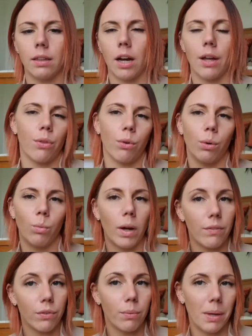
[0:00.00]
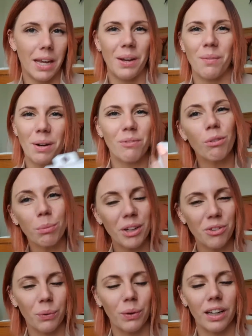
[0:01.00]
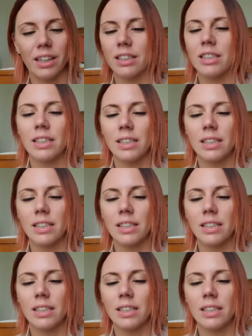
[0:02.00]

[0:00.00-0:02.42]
I thought one for me, one for my daughter,